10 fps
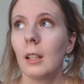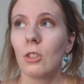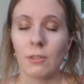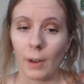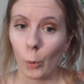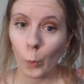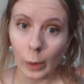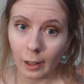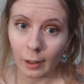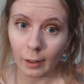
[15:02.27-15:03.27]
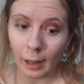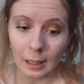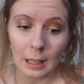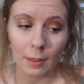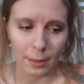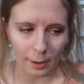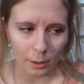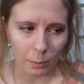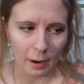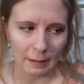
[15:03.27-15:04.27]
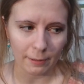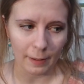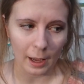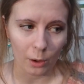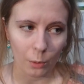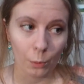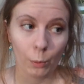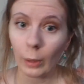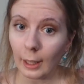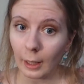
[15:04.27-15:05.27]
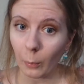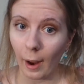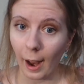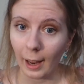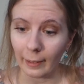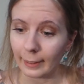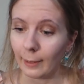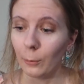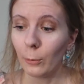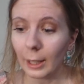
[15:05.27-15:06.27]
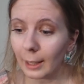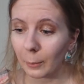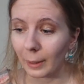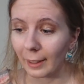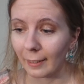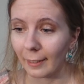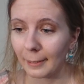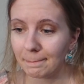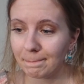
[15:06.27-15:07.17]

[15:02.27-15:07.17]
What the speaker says: just felt weird, and then the third one felt really wild and really weird.